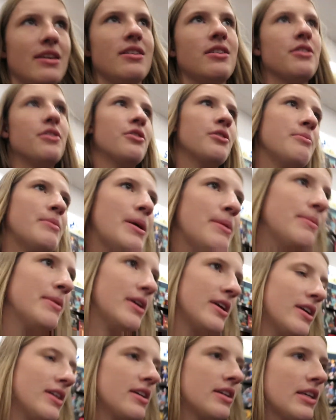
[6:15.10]
eat or
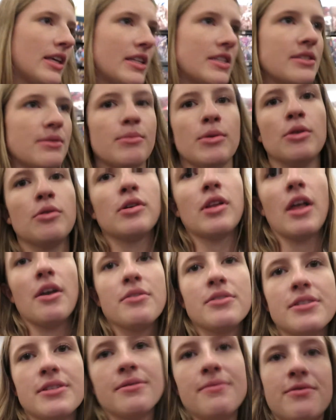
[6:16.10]
maybe get some new
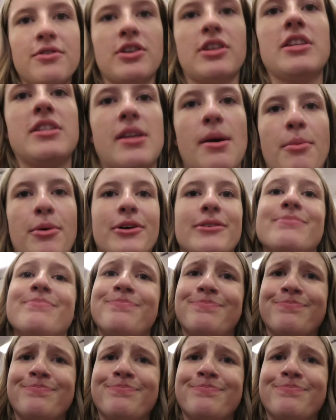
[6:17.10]
clothes for the summer.